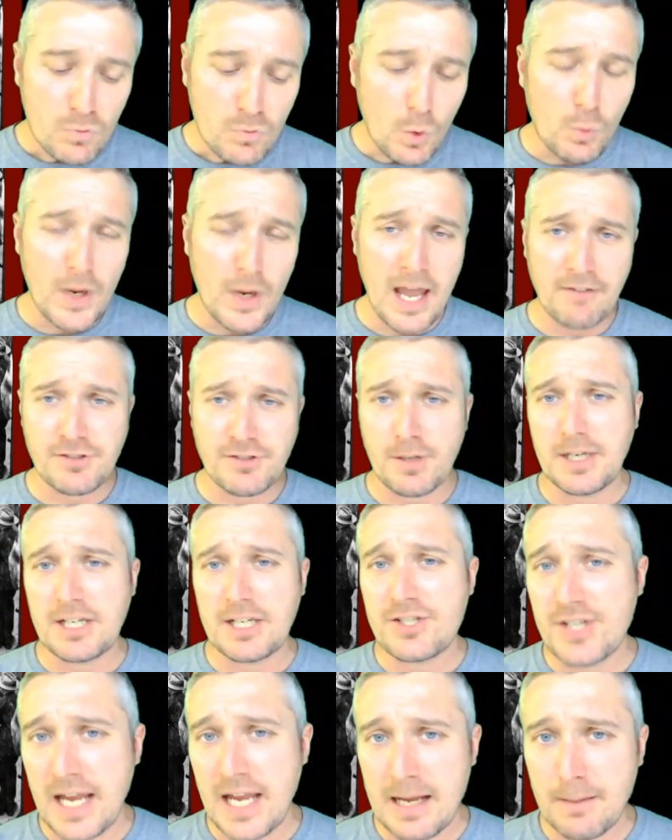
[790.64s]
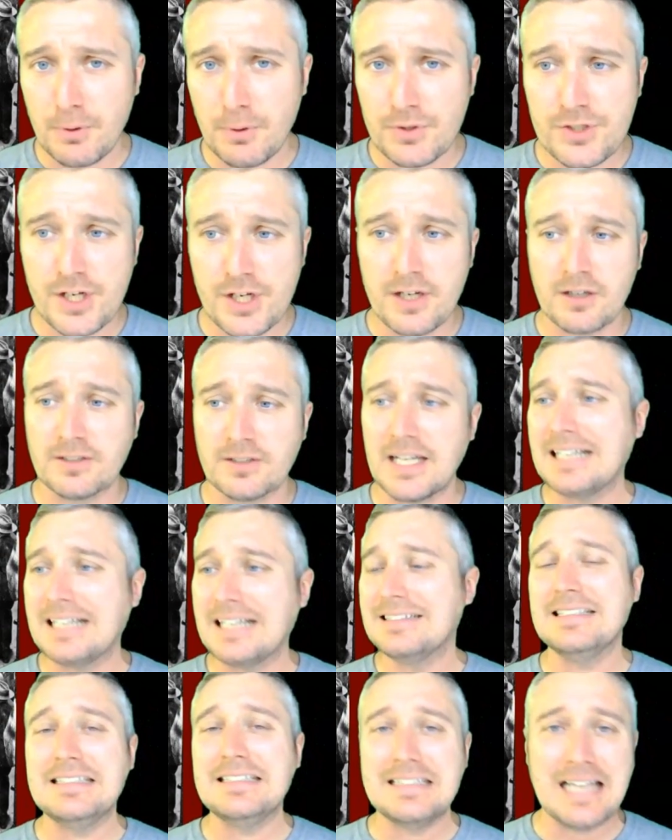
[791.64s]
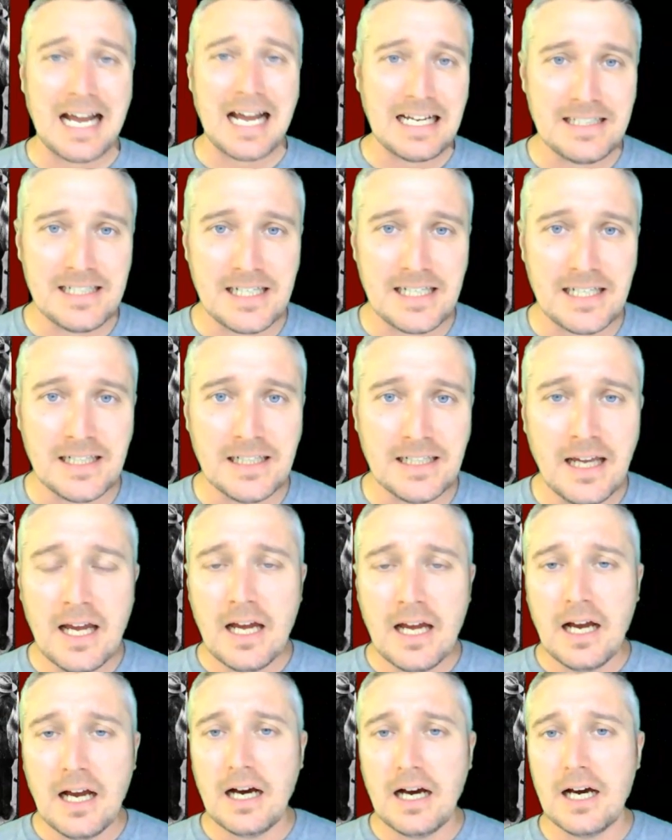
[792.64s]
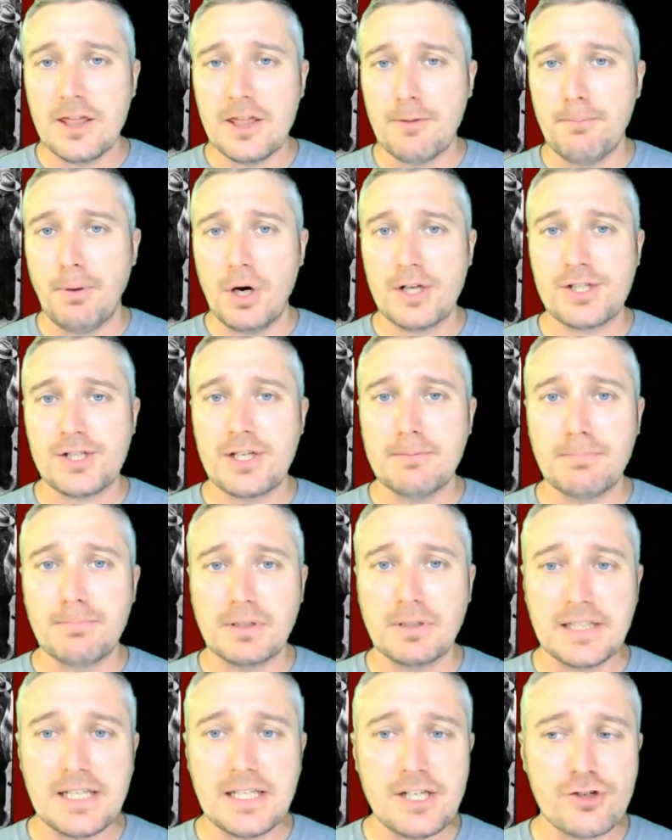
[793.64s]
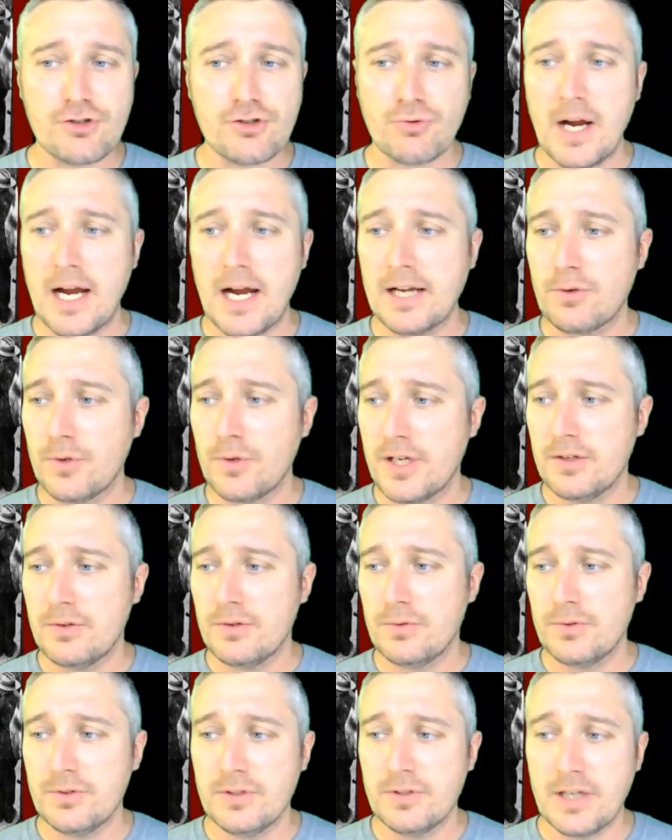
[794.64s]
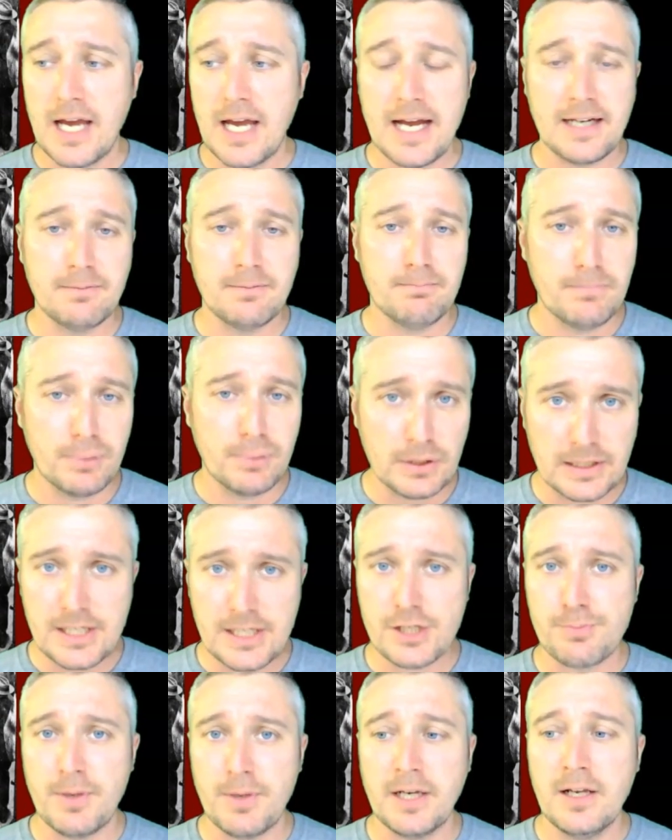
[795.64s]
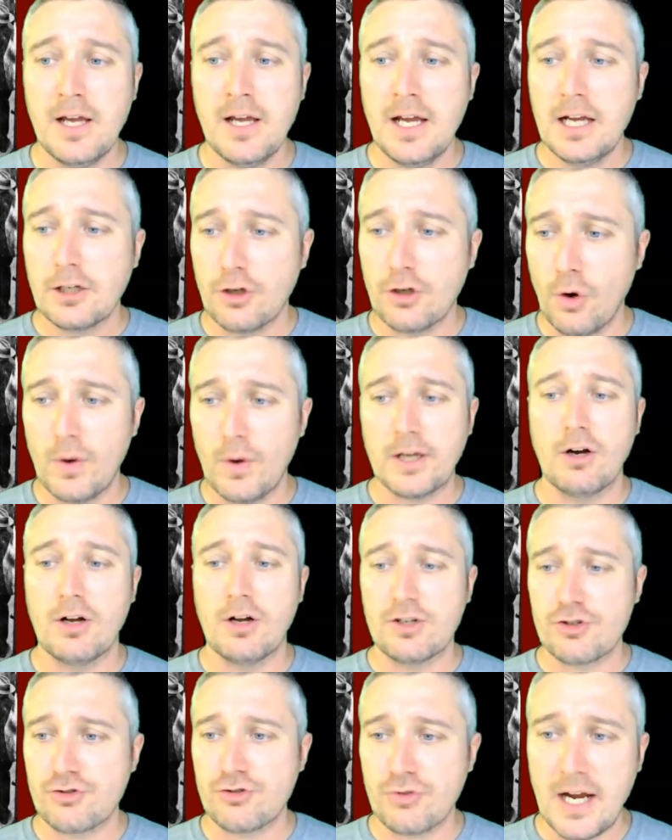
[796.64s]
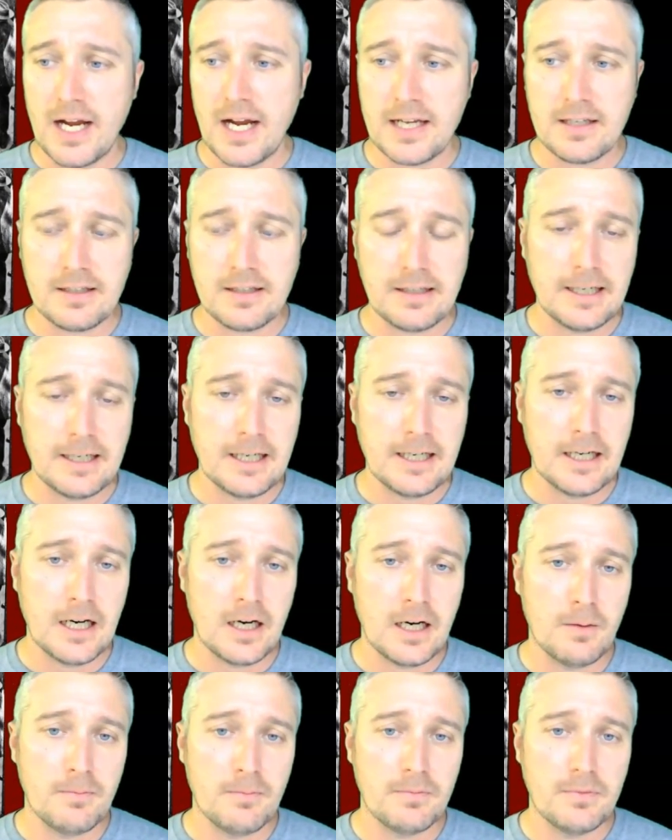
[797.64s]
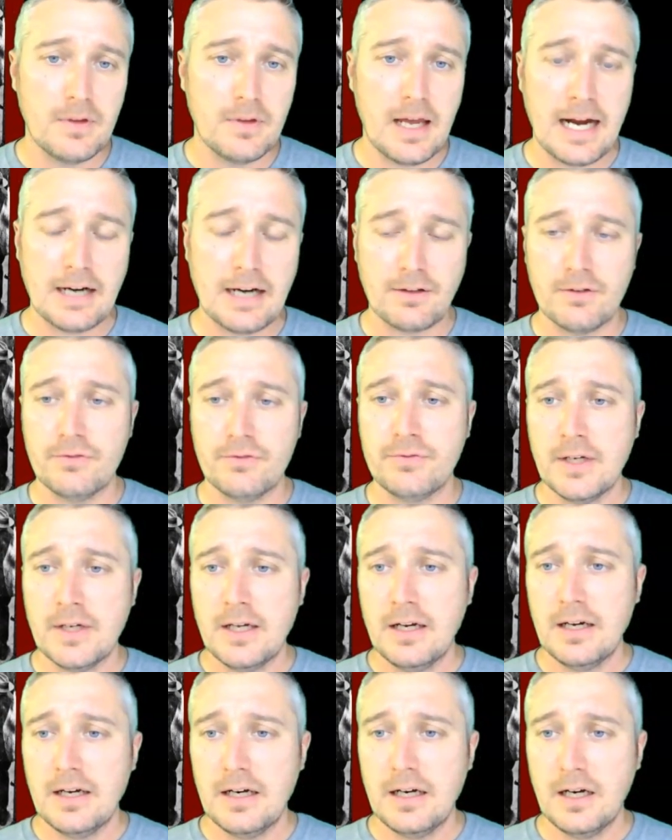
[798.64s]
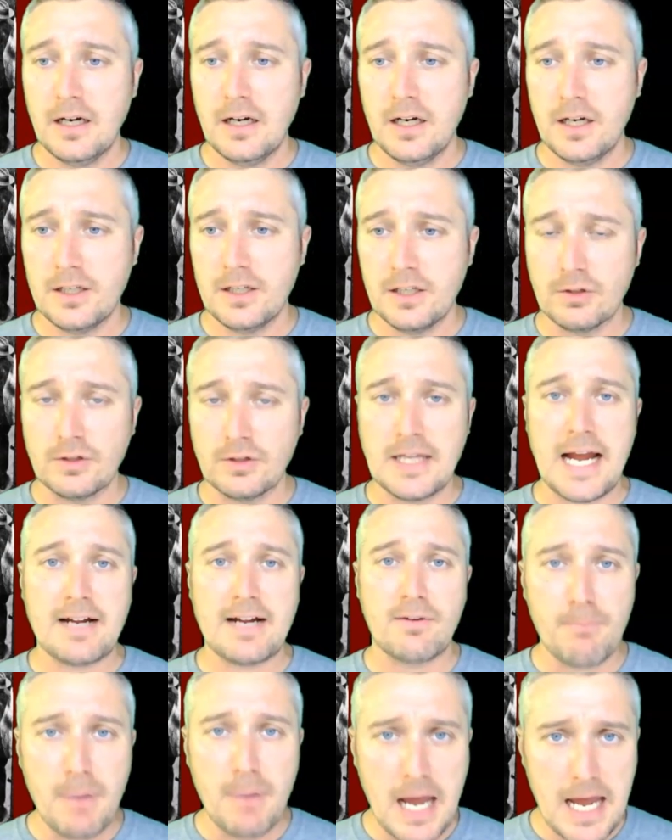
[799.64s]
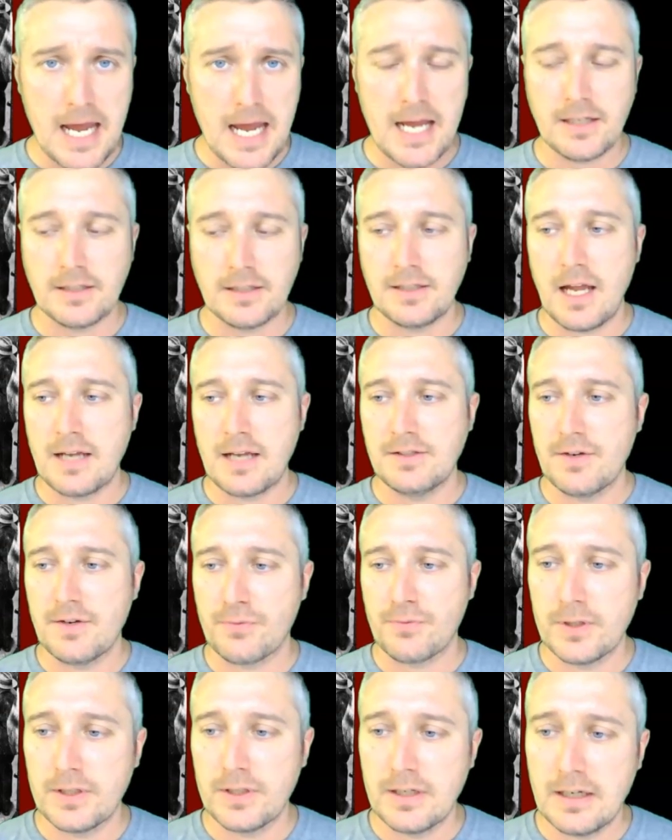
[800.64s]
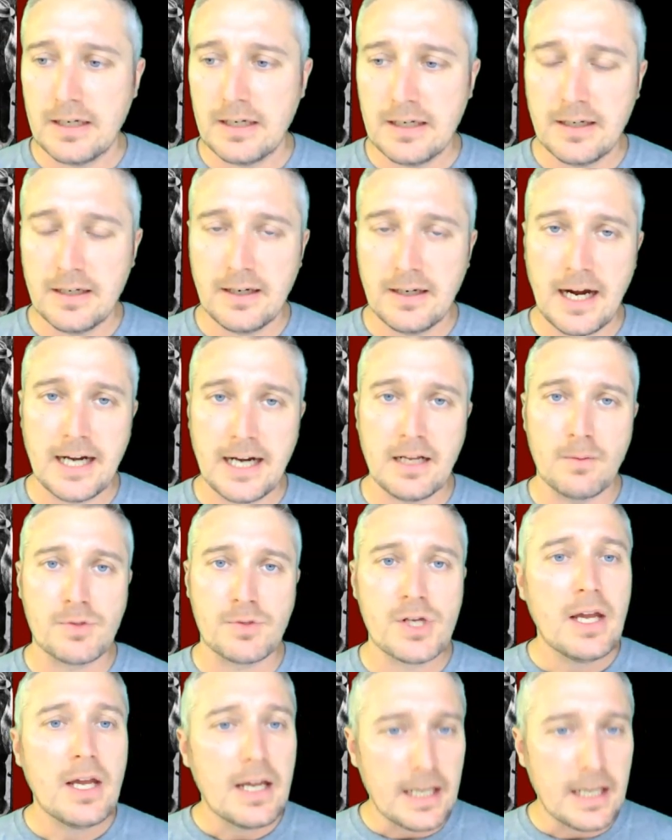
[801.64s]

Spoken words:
we have some examples here. In 1919, the Boston police strike. We had policemen going on strike out of lack of pay and different items.